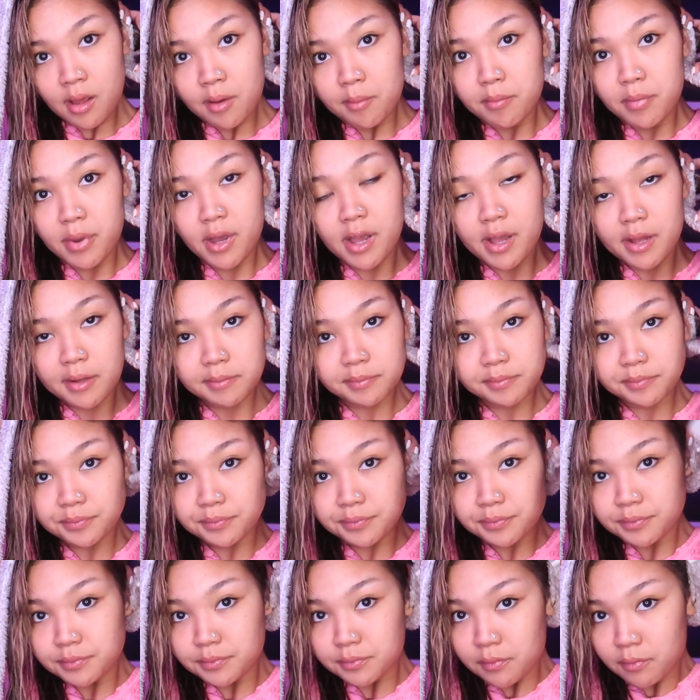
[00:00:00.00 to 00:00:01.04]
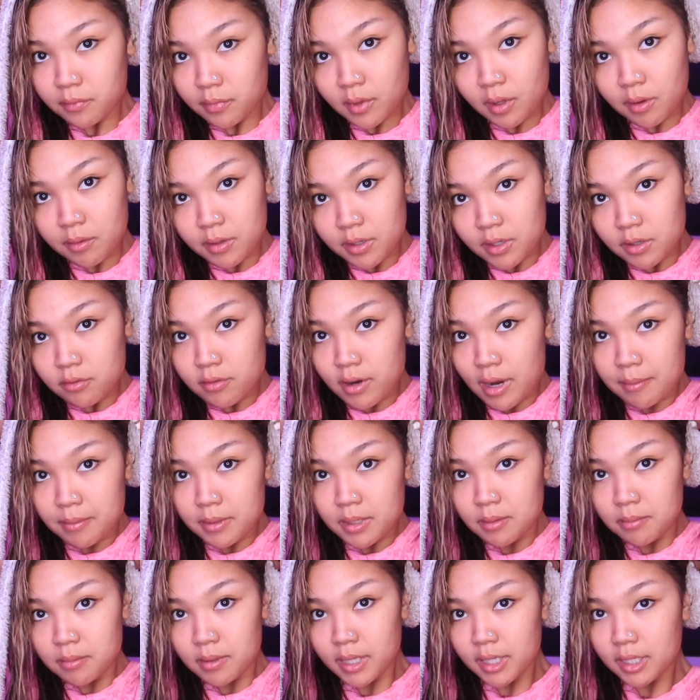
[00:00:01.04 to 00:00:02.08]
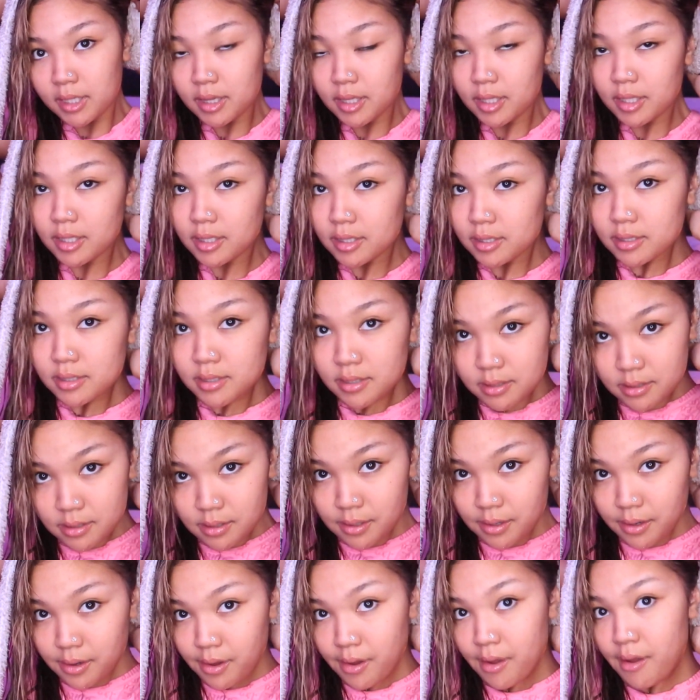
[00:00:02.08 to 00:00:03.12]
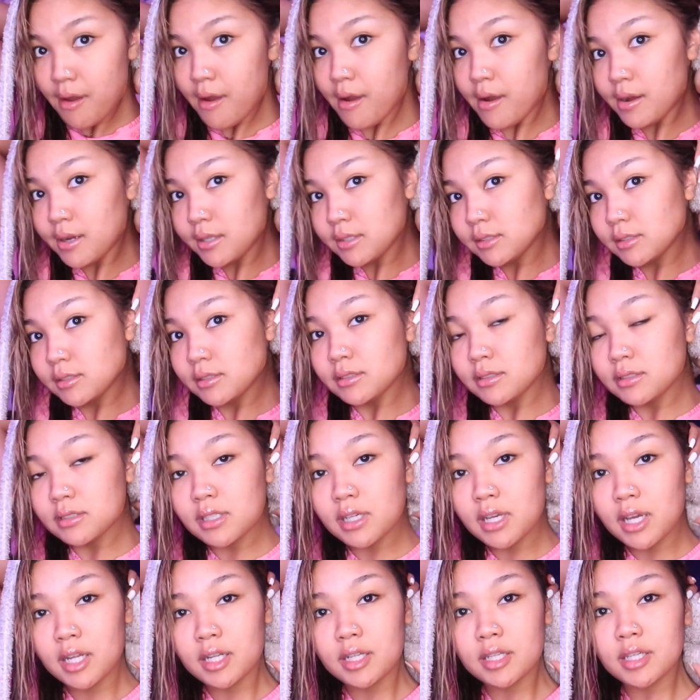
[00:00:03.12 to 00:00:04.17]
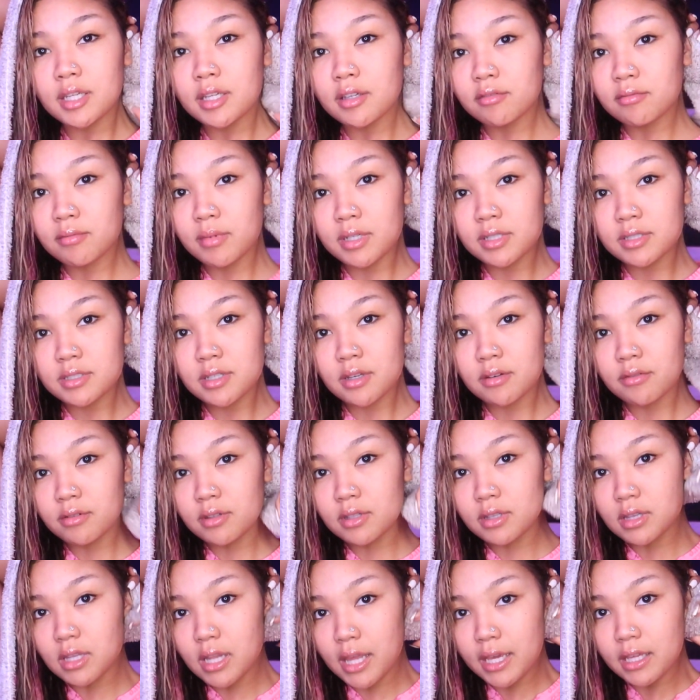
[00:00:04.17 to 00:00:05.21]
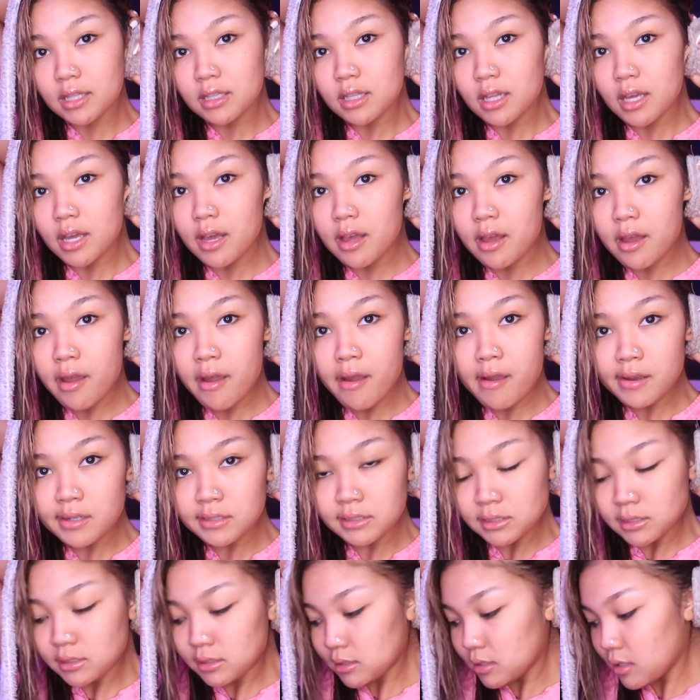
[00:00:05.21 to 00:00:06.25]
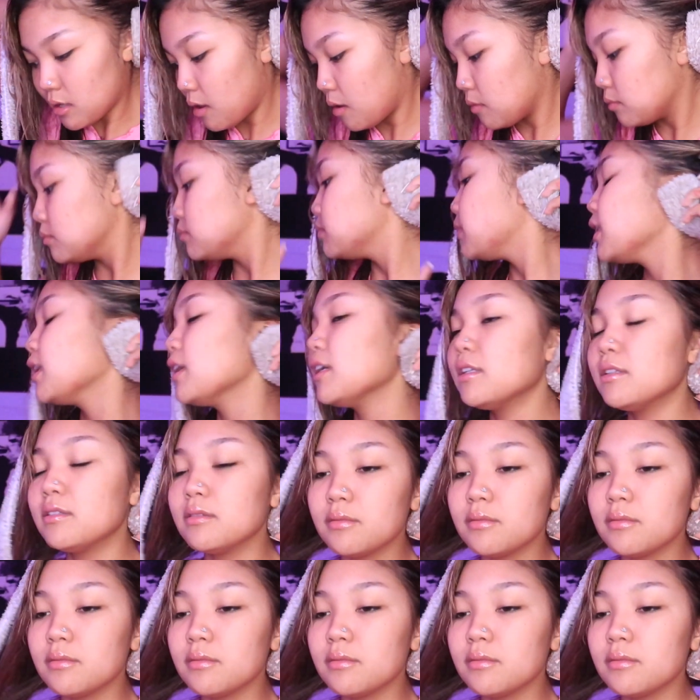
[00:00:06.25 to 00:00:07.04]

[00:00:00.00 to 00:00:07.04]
But I'm gonna wrap it up like this and kind of give myself a Layla bun